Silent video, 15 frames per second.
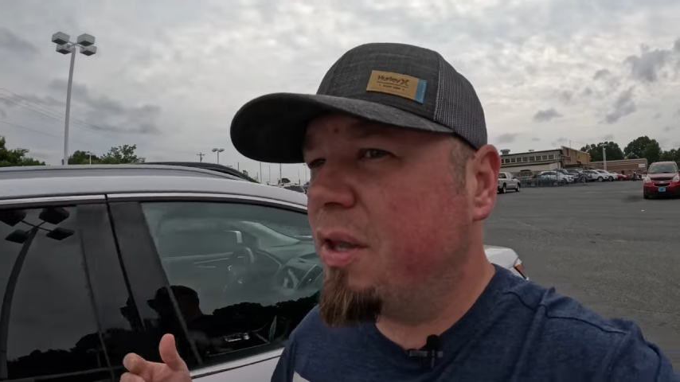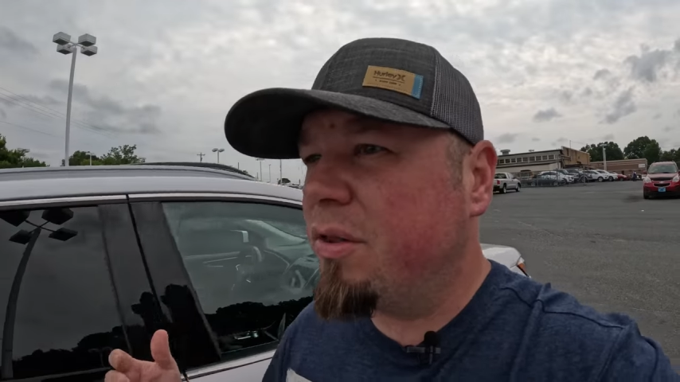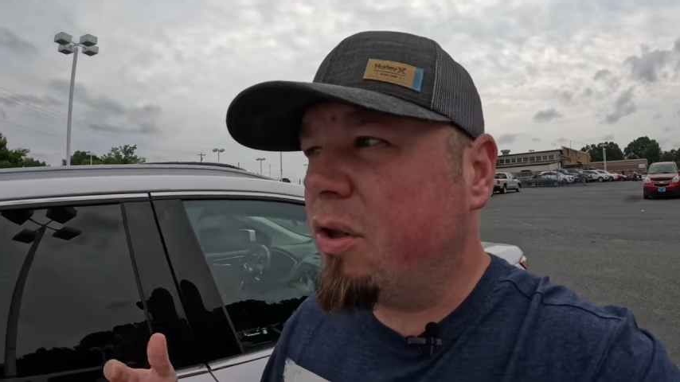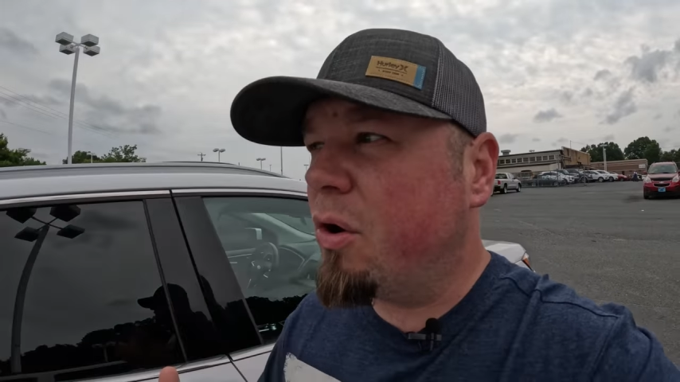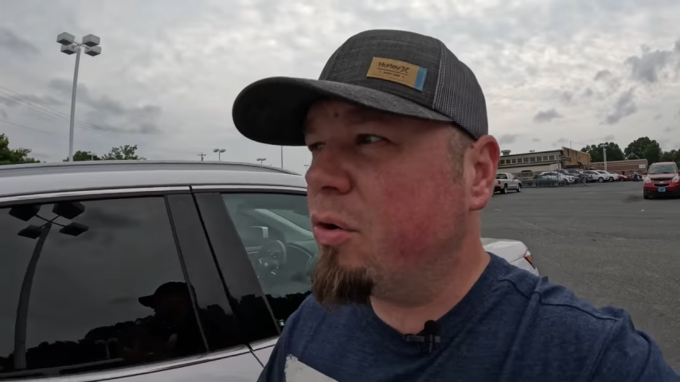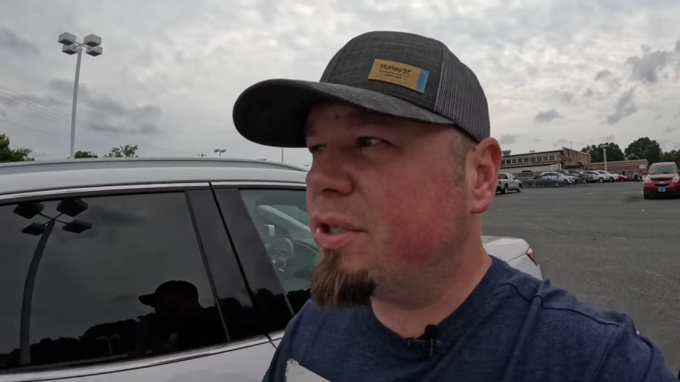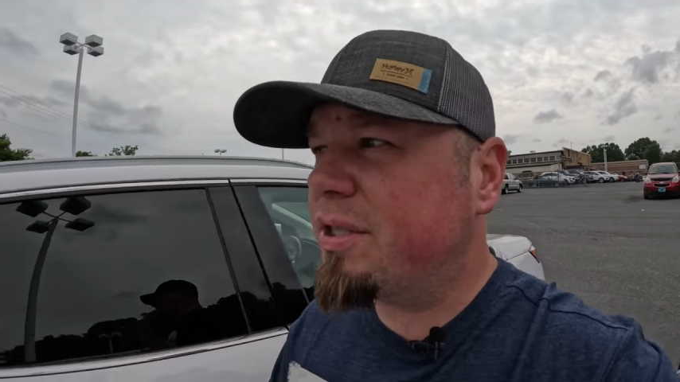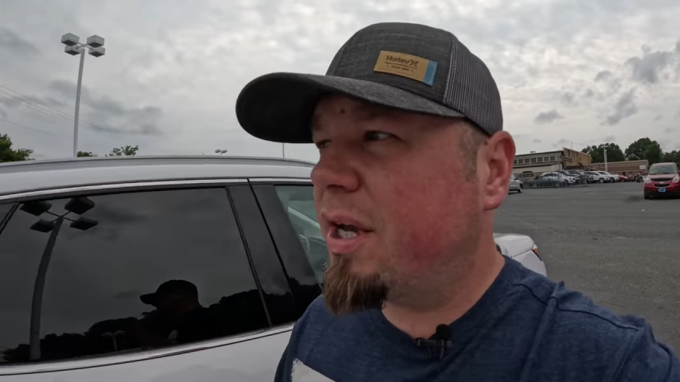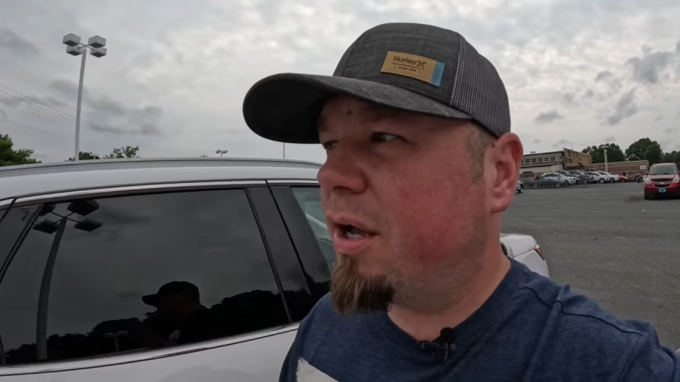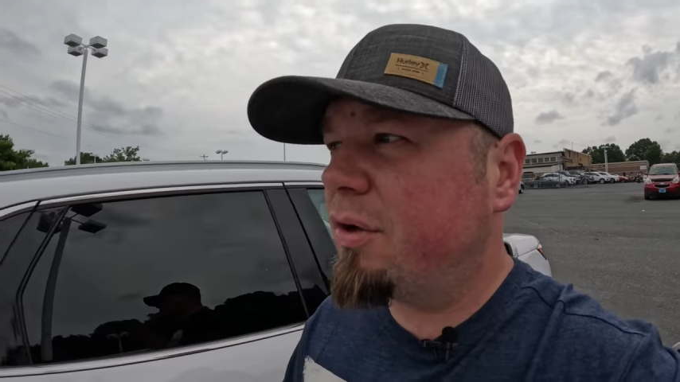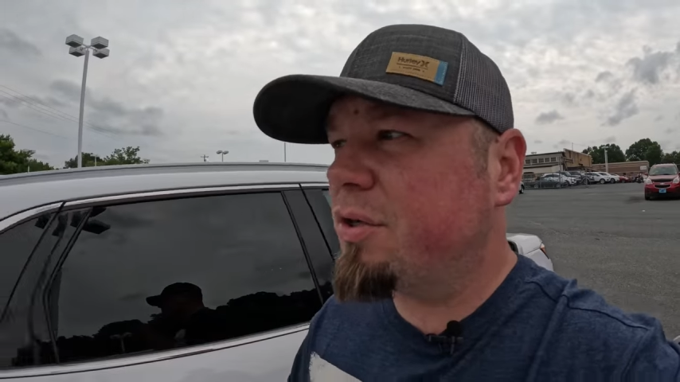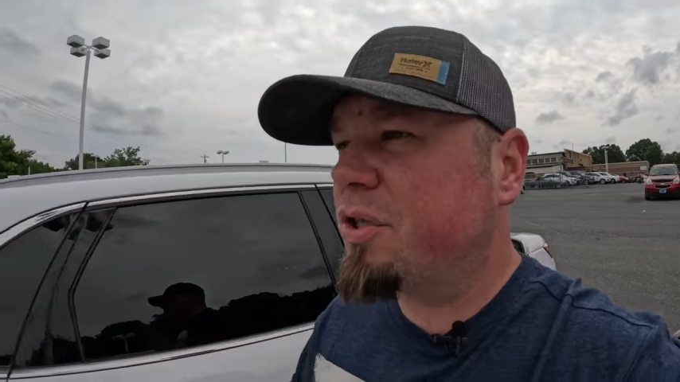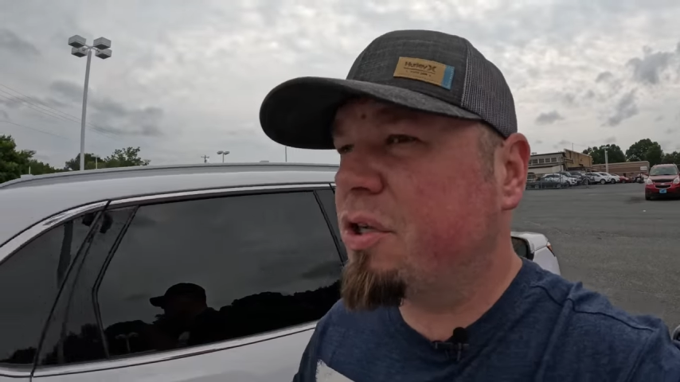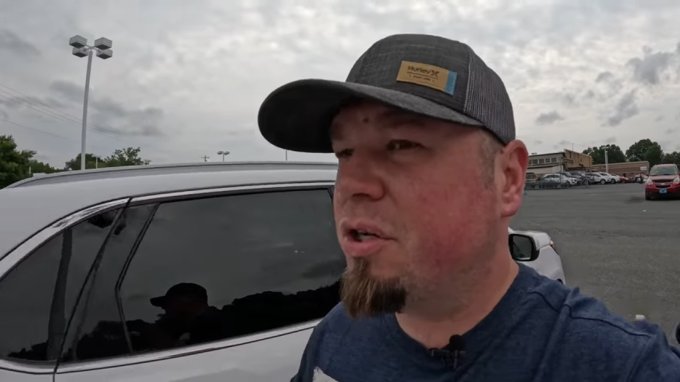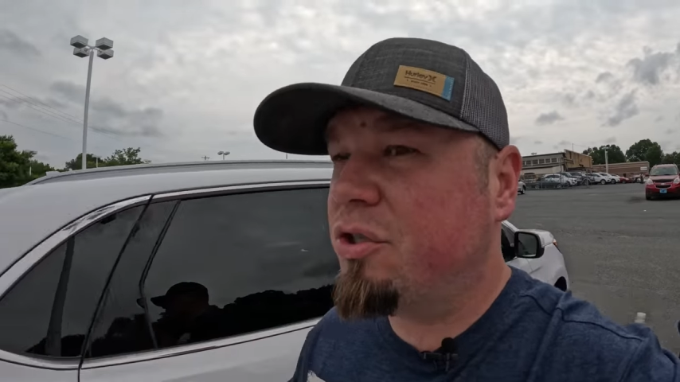no
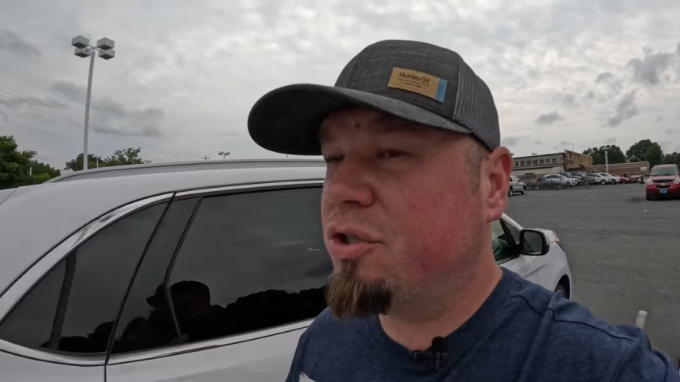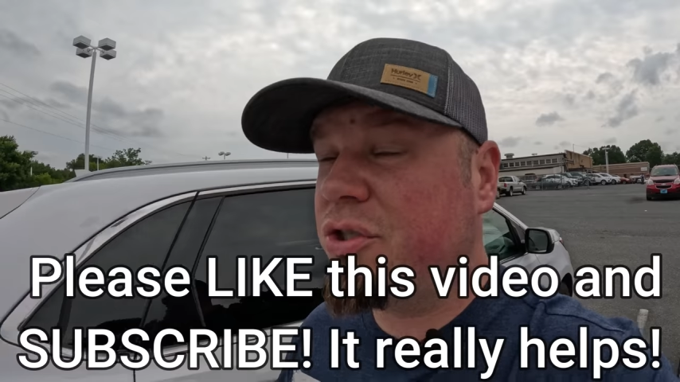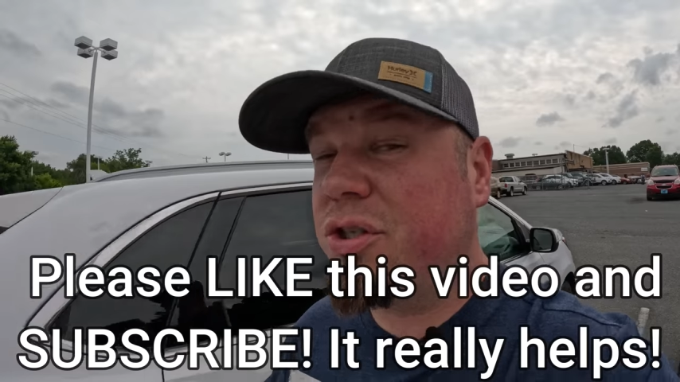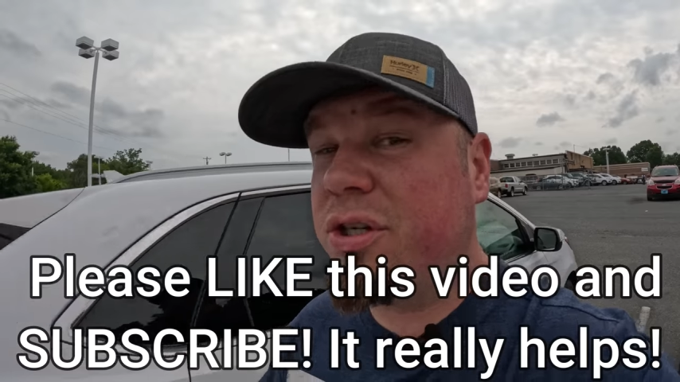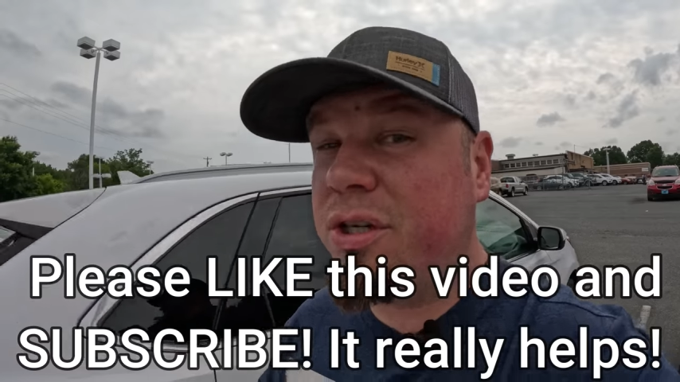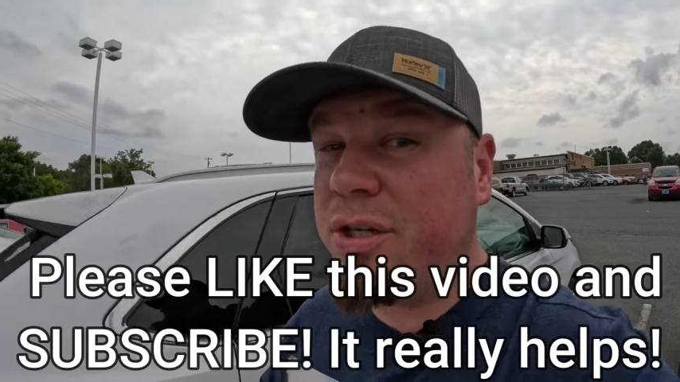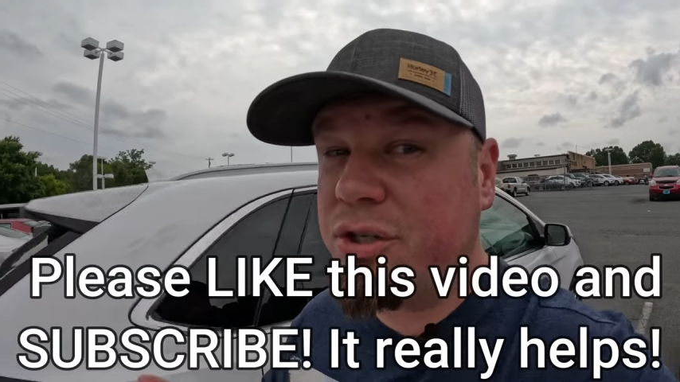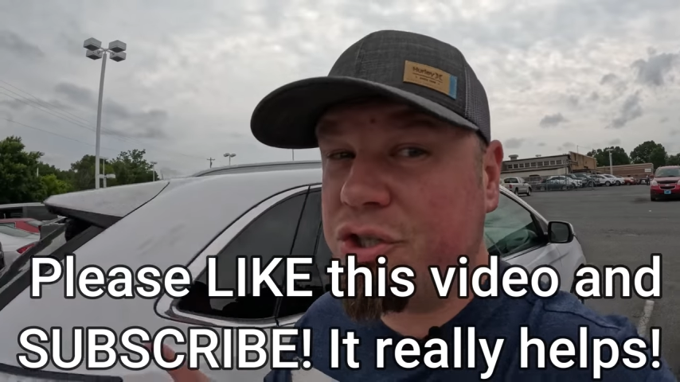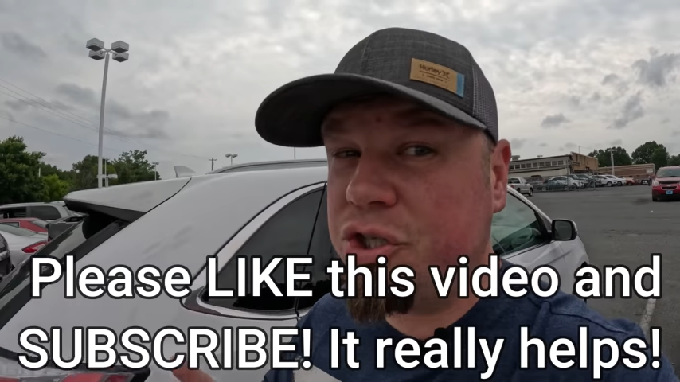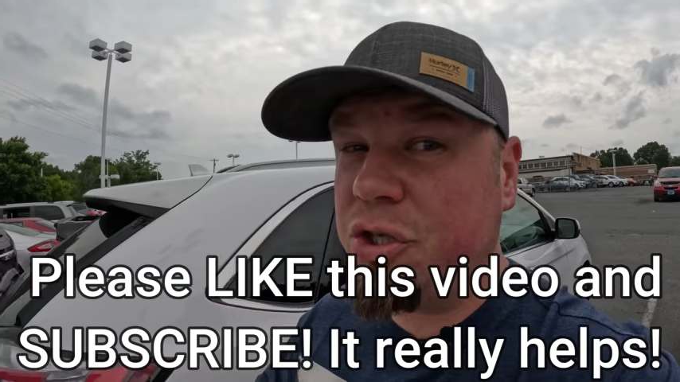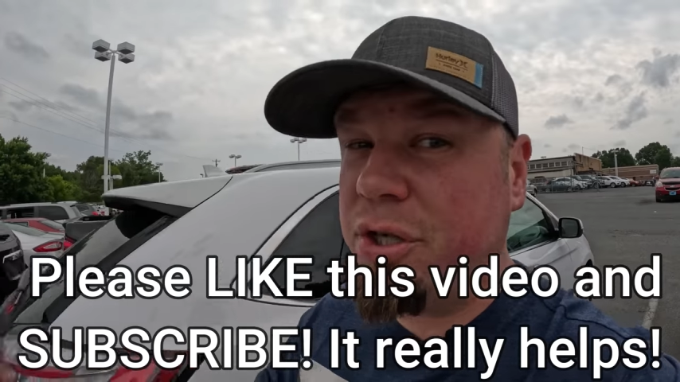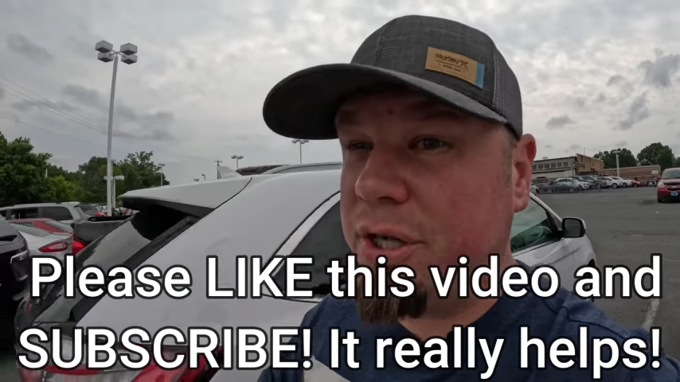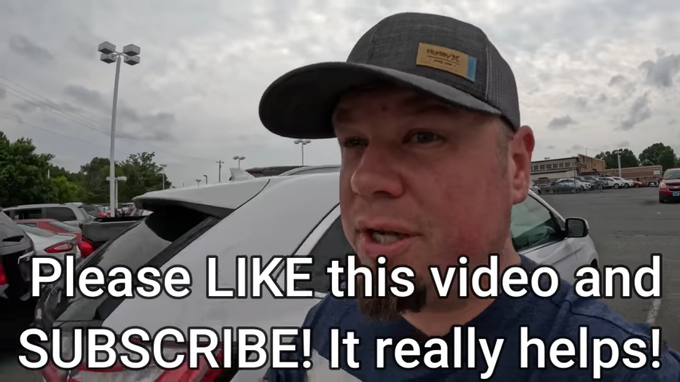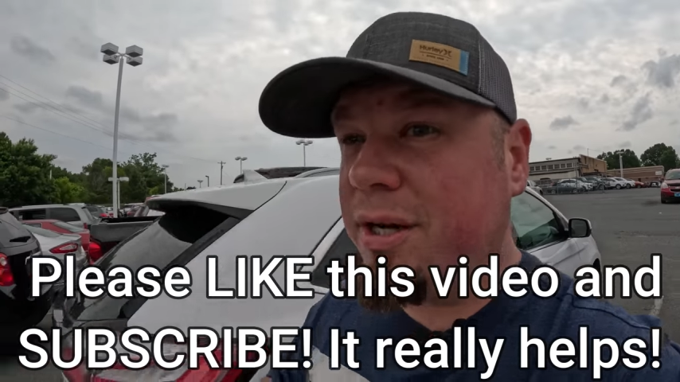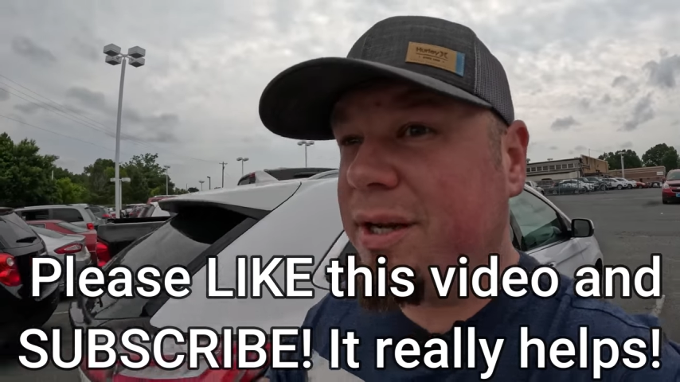sales sh
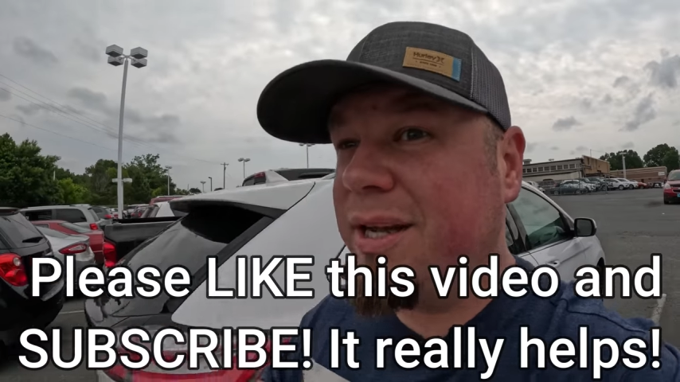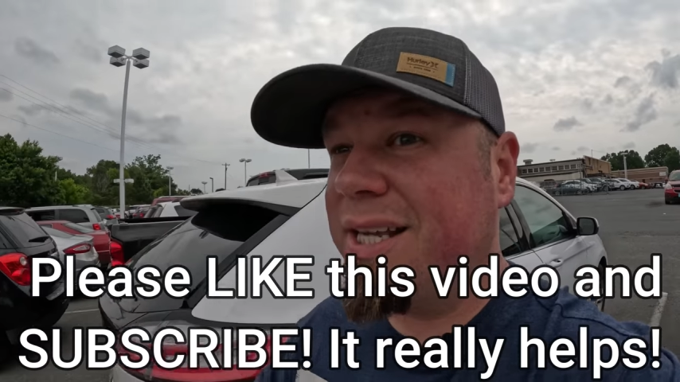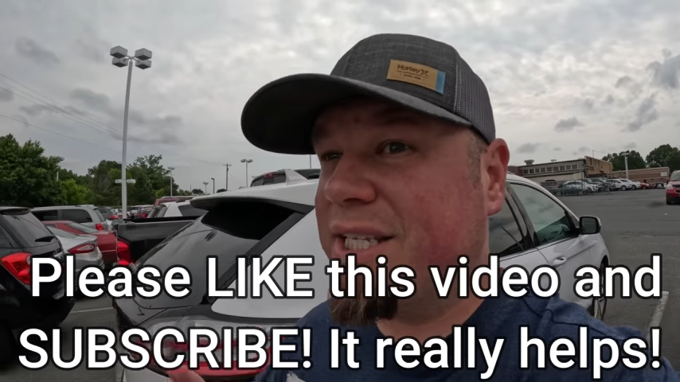should